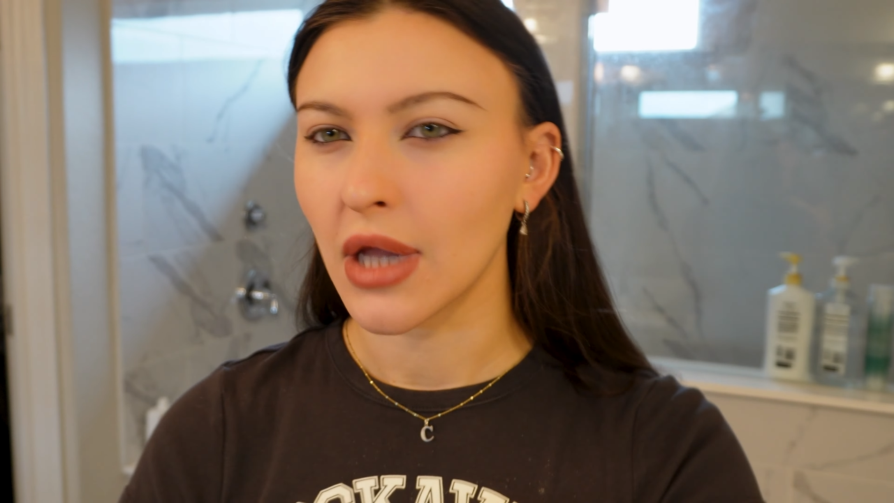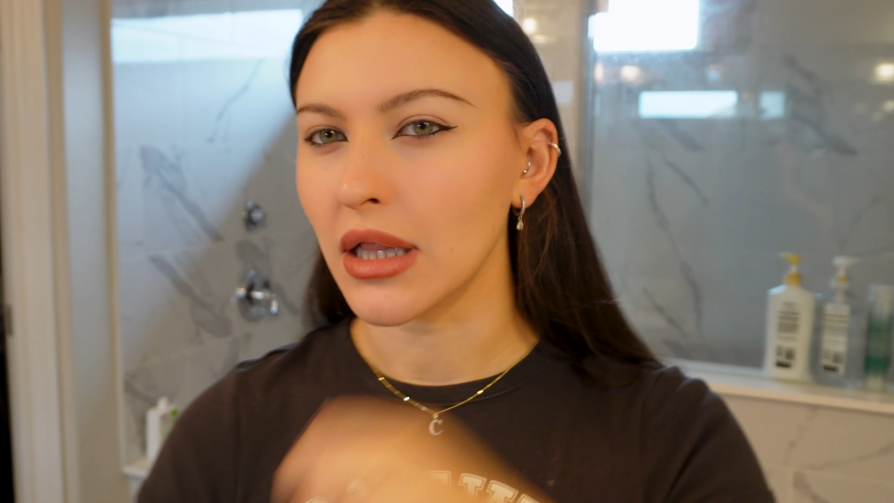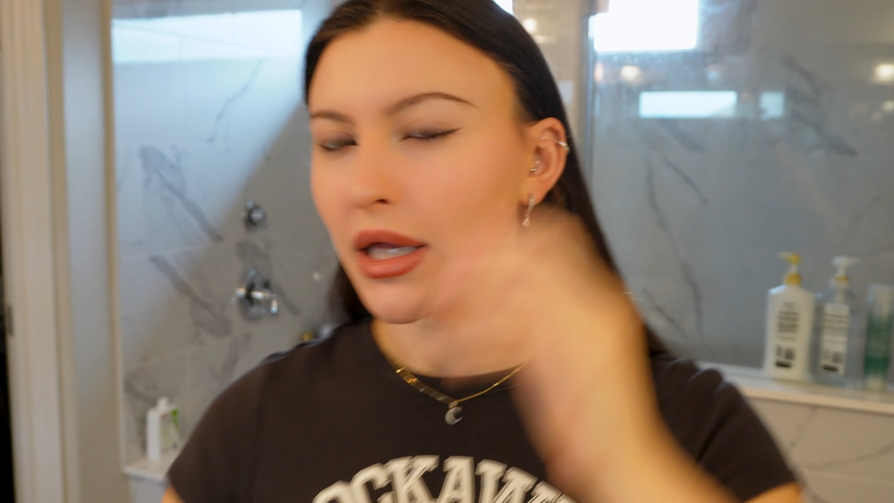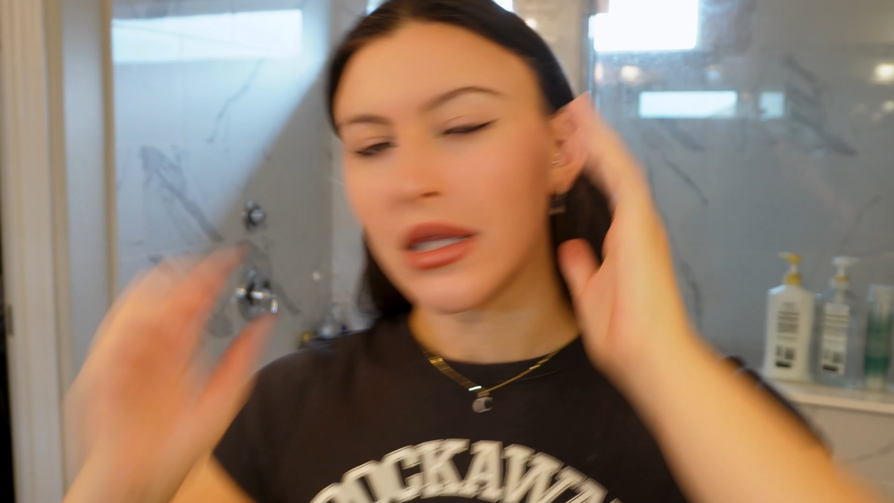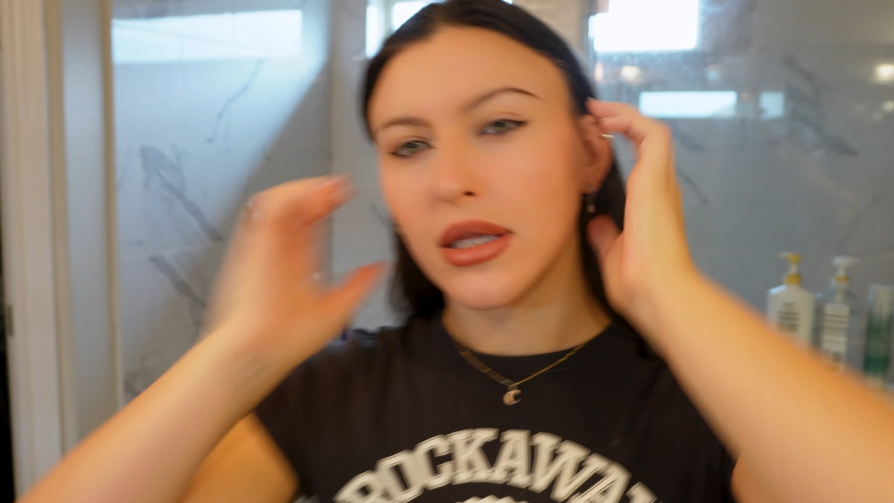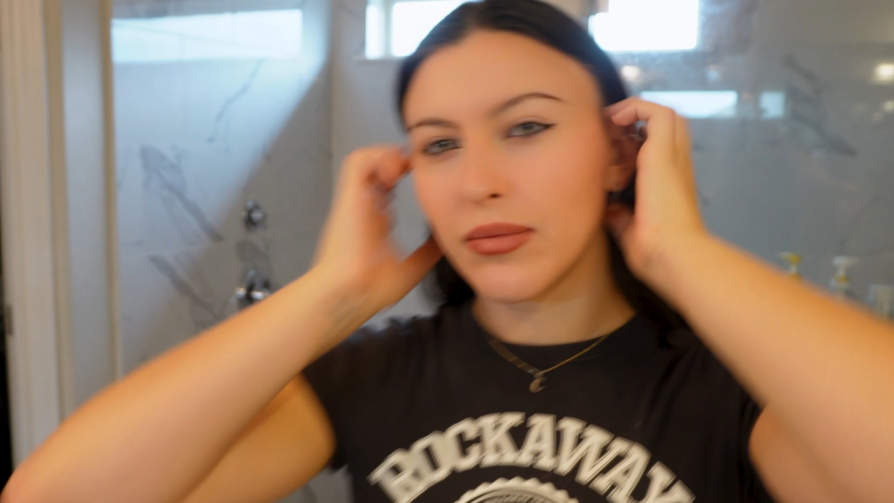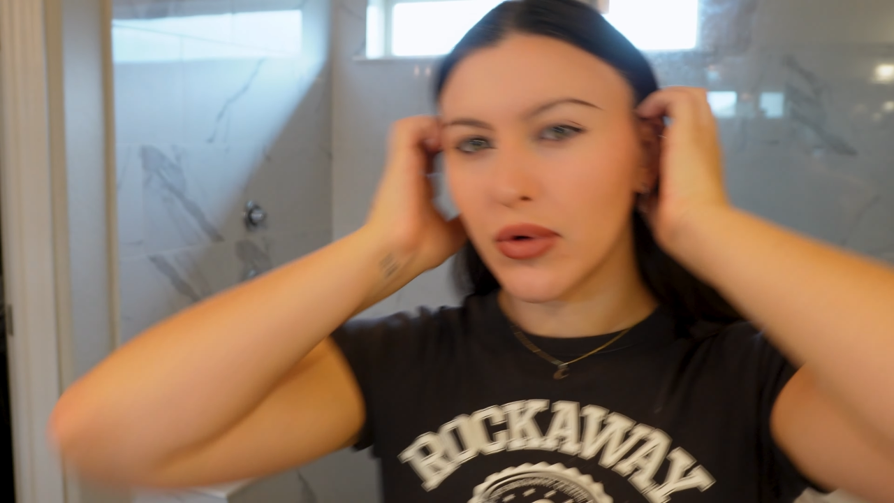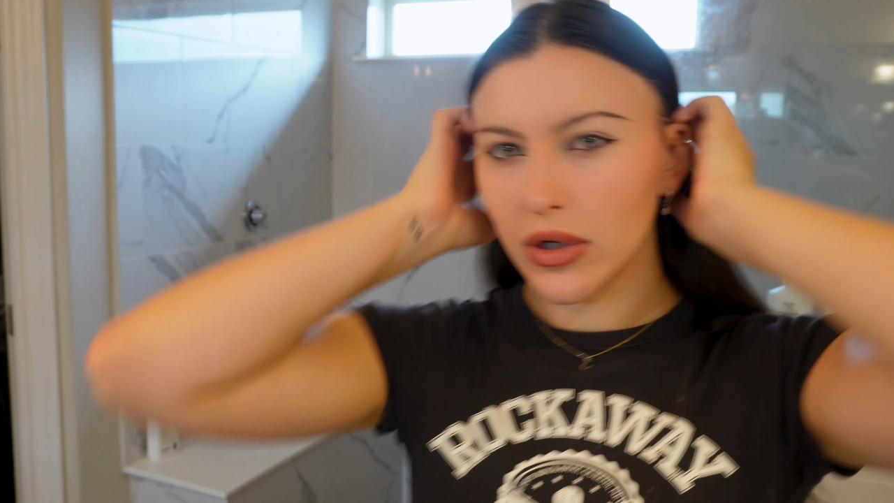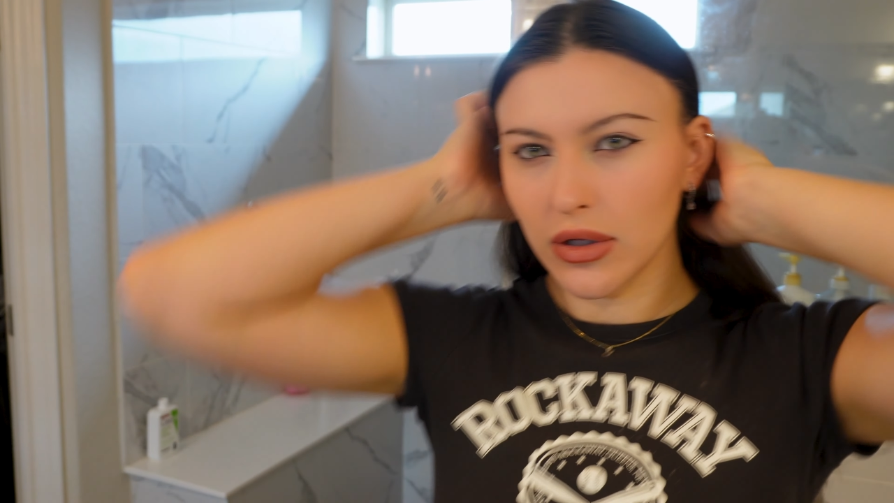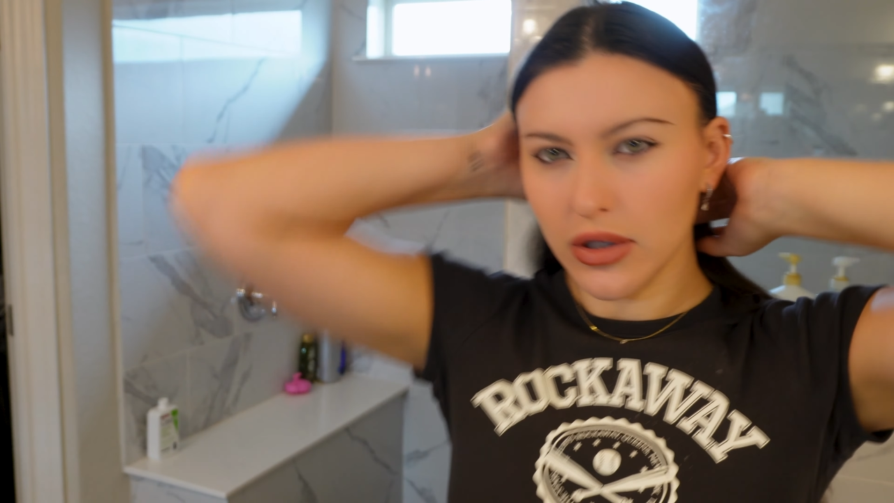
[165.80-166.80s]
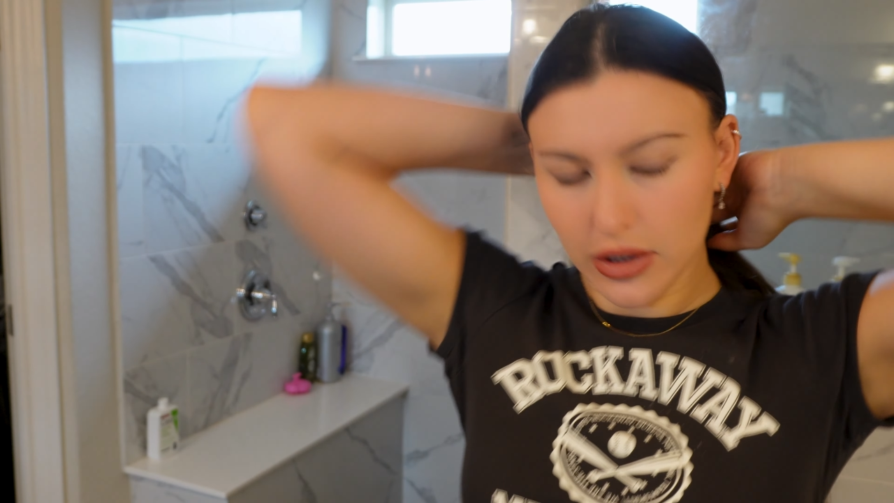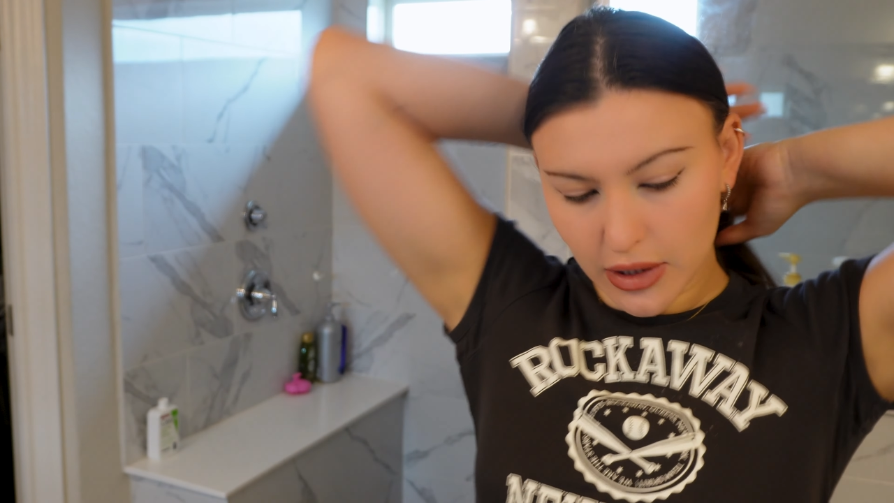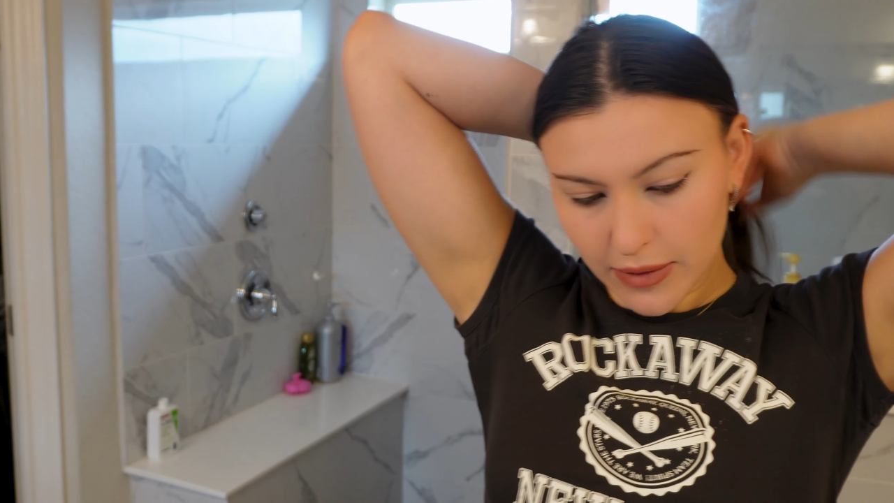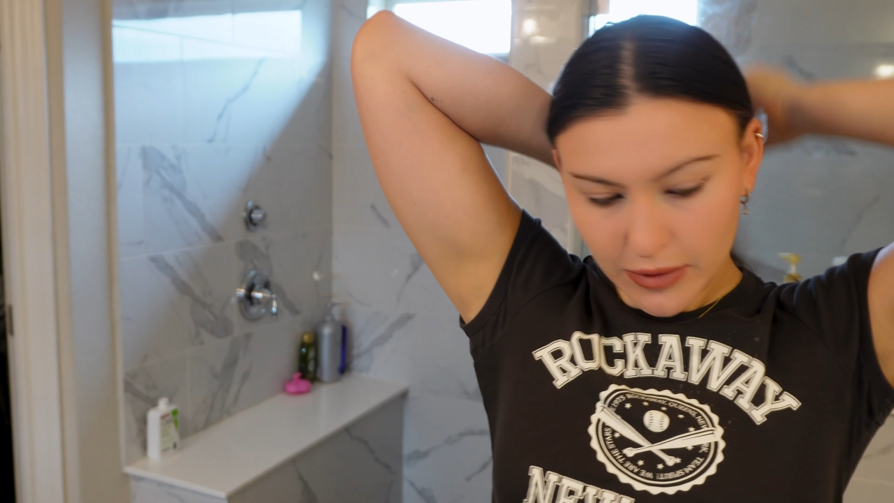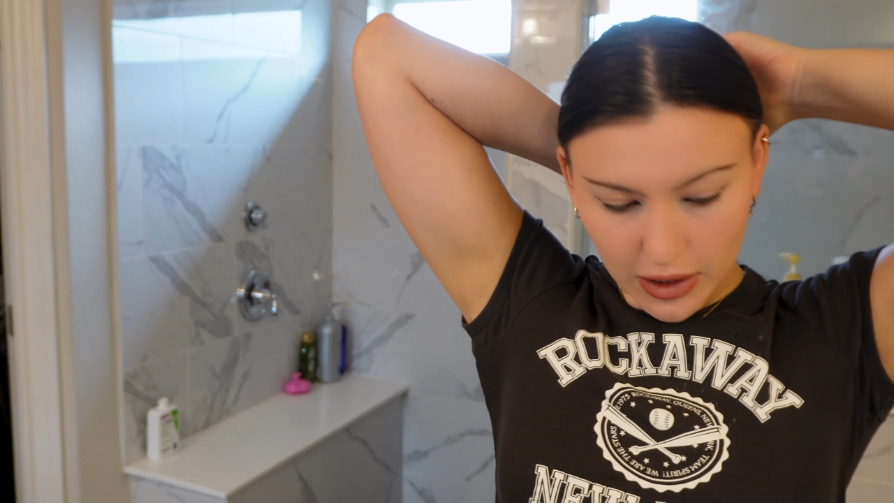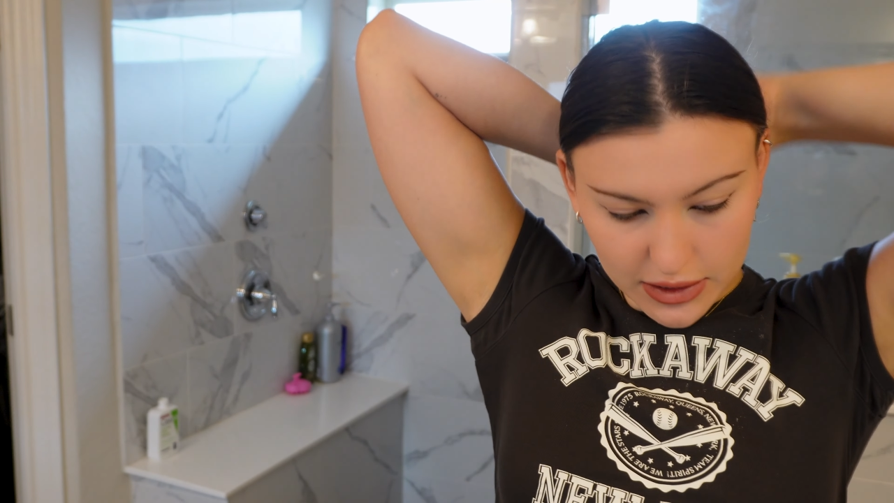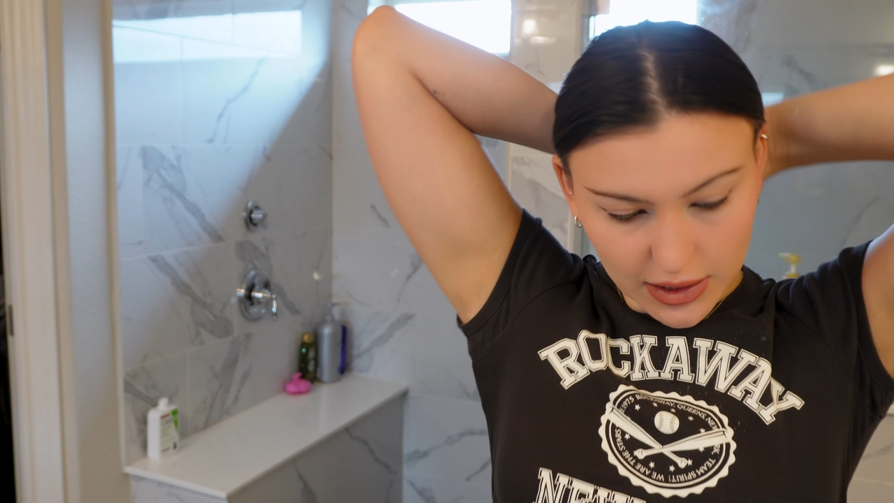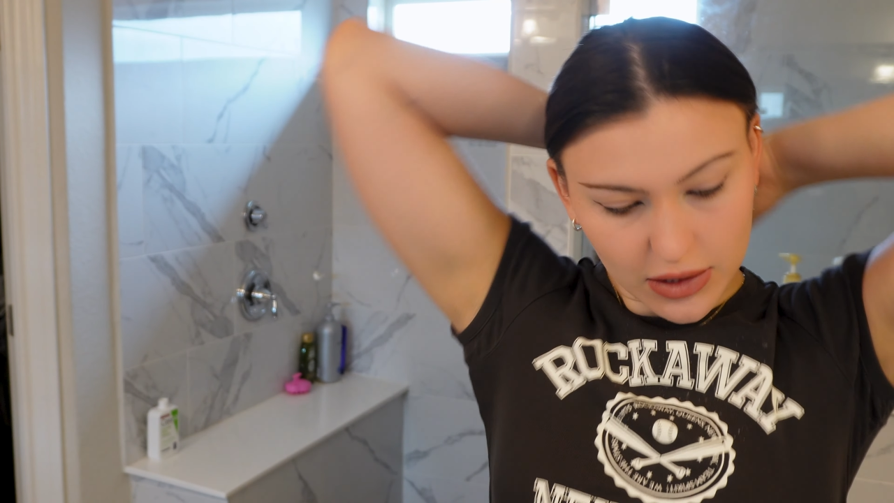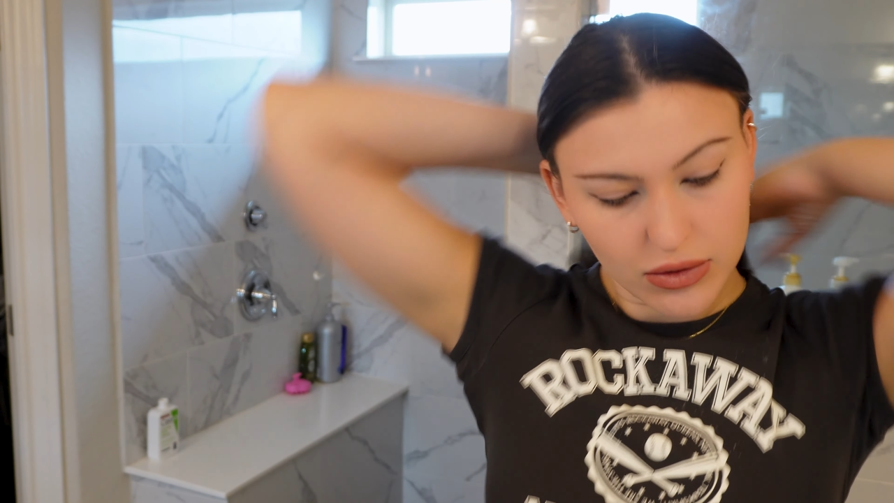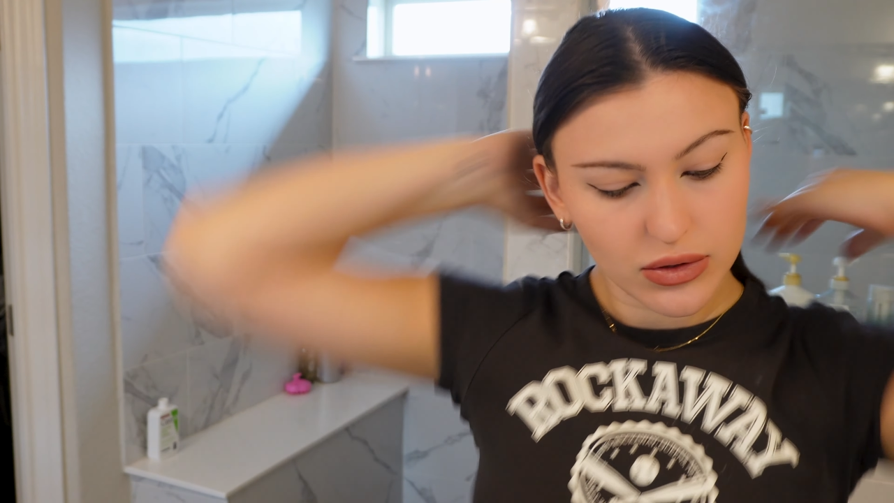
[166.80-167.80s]
like lip oil or lip gloss
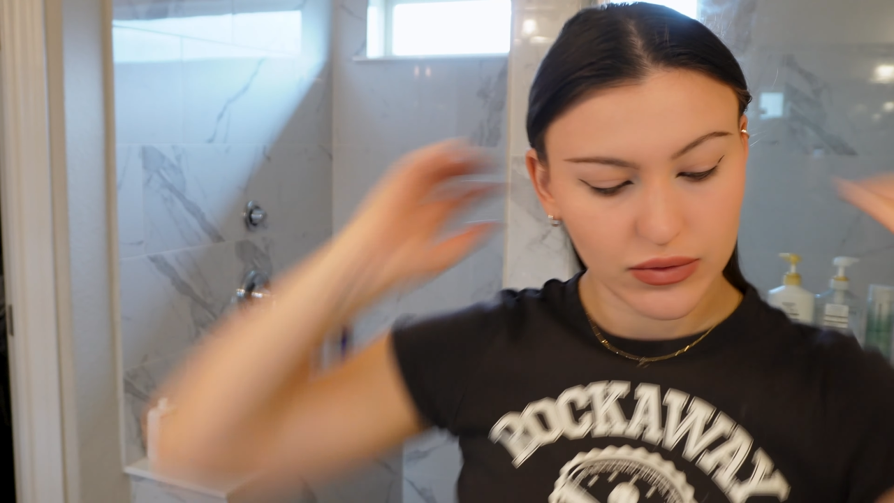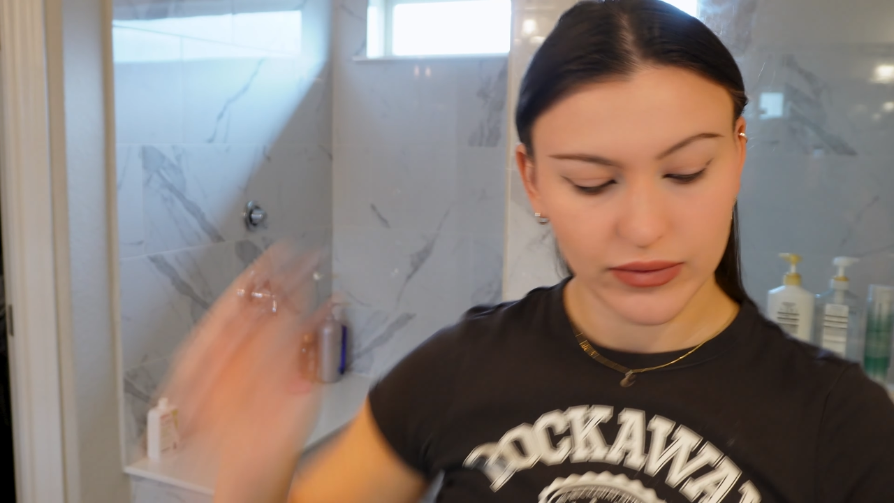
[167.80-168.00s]
I use.